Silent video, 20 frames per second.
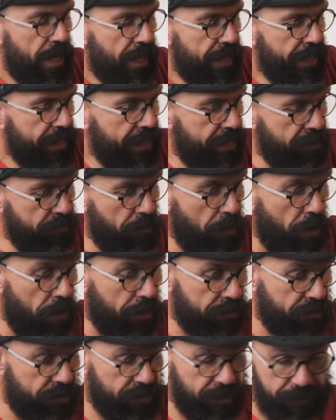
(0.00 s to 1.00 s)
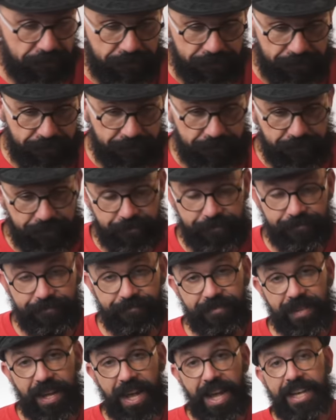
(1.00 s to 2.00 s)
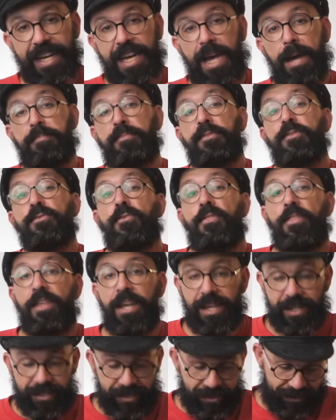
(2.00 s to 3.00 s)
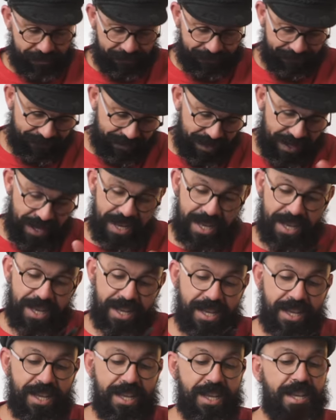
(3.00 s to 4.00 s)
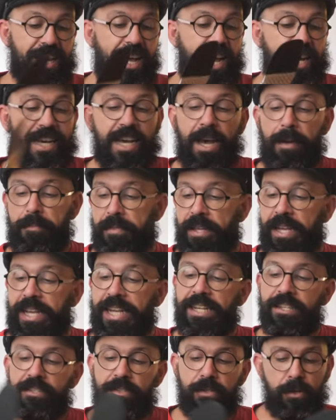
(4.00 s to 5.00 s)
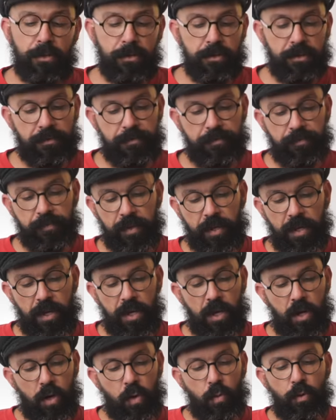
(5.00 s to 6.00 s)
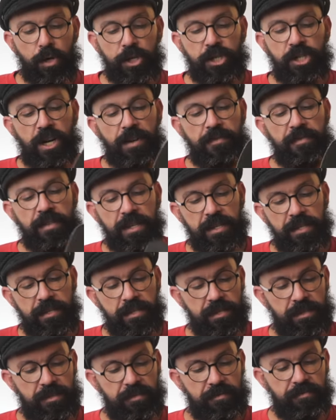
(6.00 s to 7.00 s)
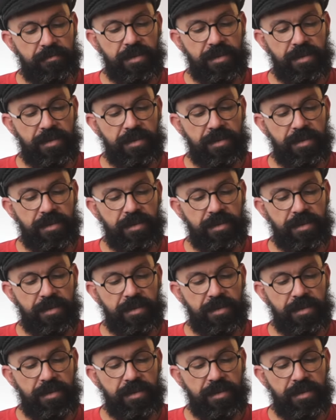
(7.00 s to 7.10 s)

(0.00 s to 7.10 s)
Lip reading: In this box, I kept two things. I kept the insoles, which have these,